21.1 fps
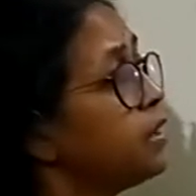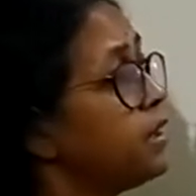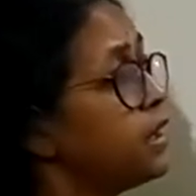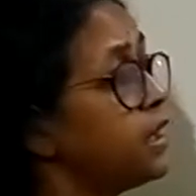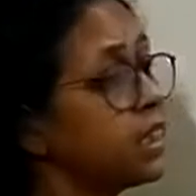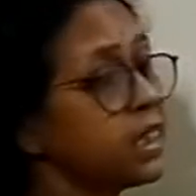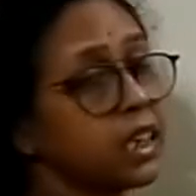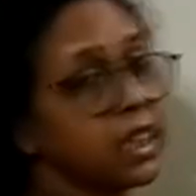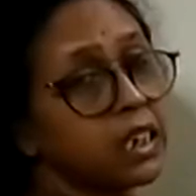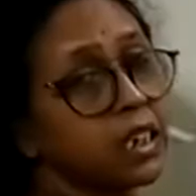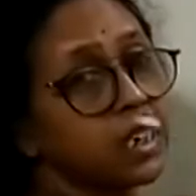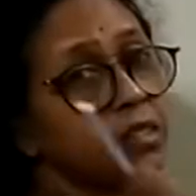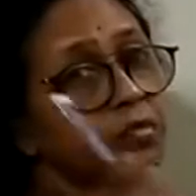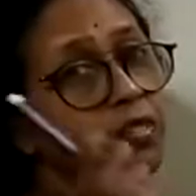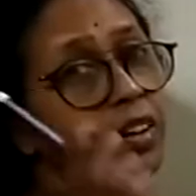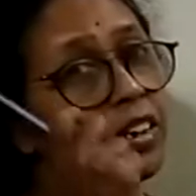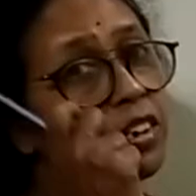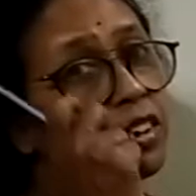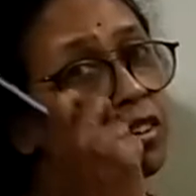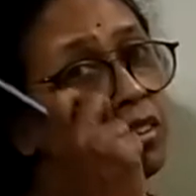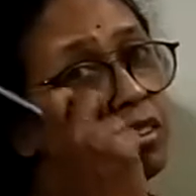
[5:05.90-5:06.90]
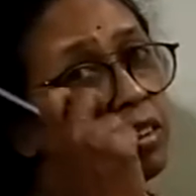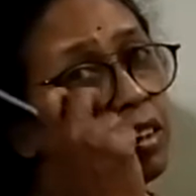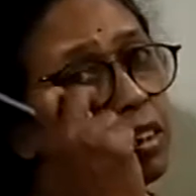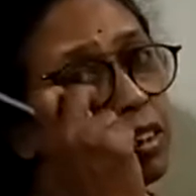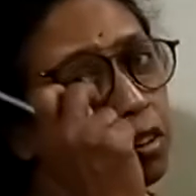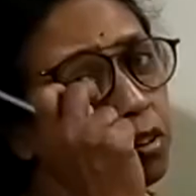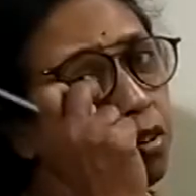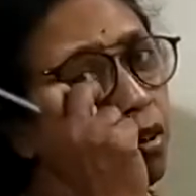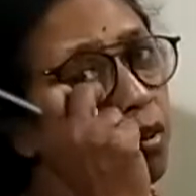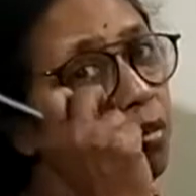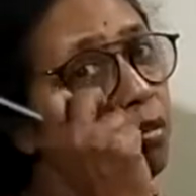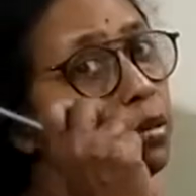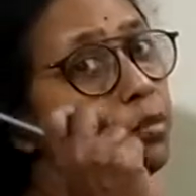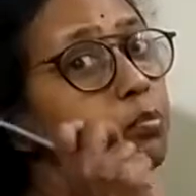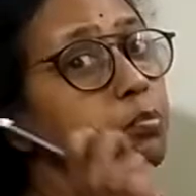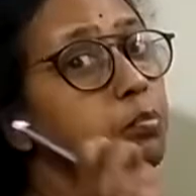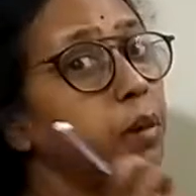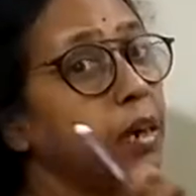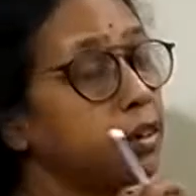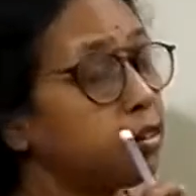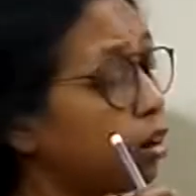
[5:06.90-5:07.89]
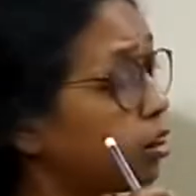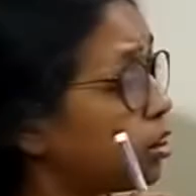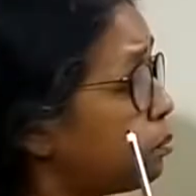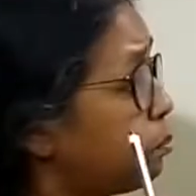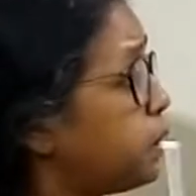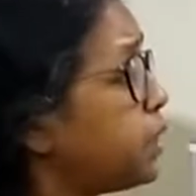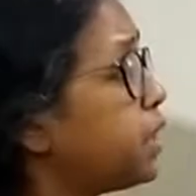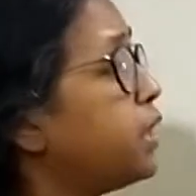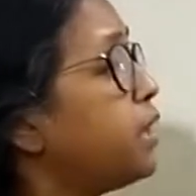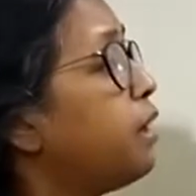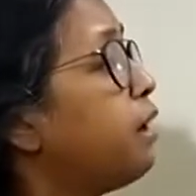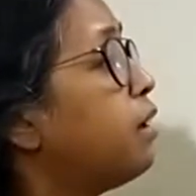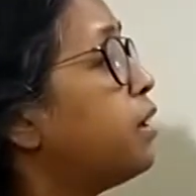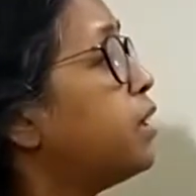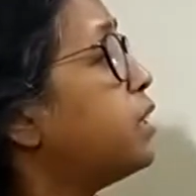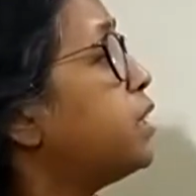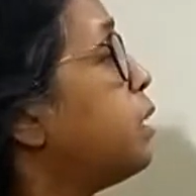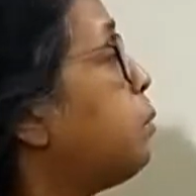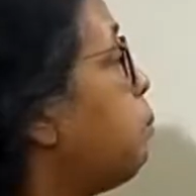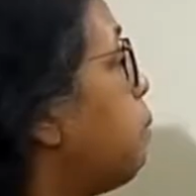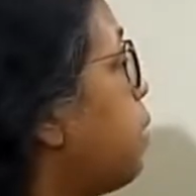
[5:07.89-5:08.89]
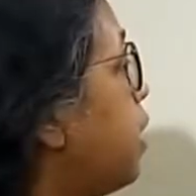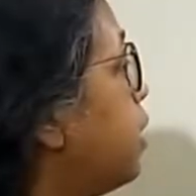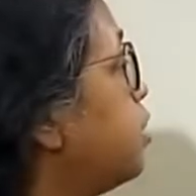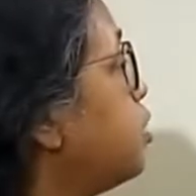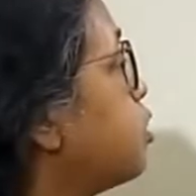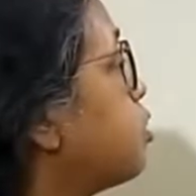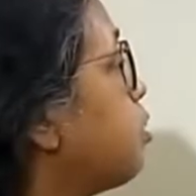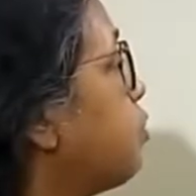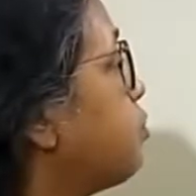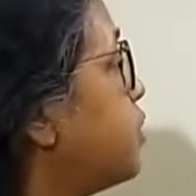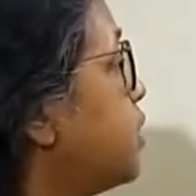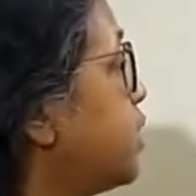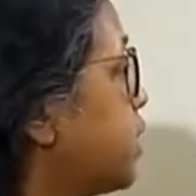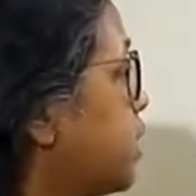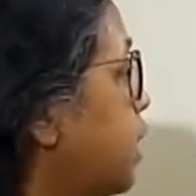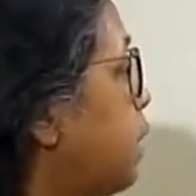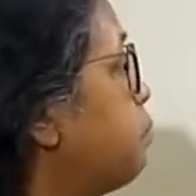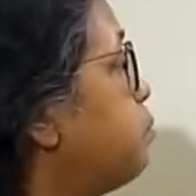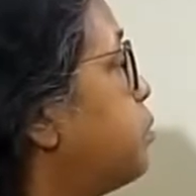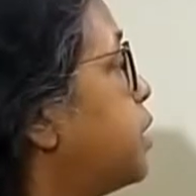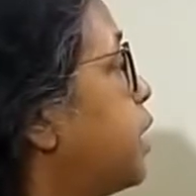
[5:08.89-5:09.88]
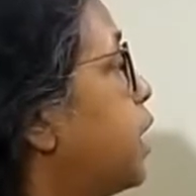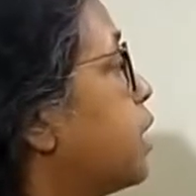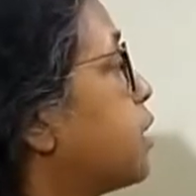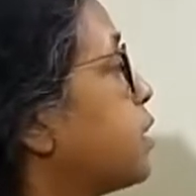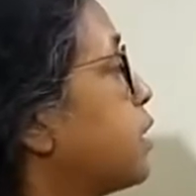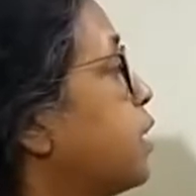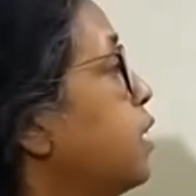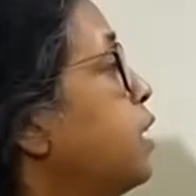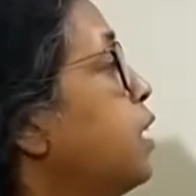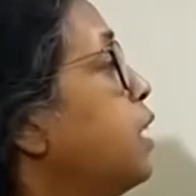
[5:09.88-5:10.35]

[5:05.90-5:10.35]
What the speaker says: dissatisfaction is may not be there in the minds of his subject.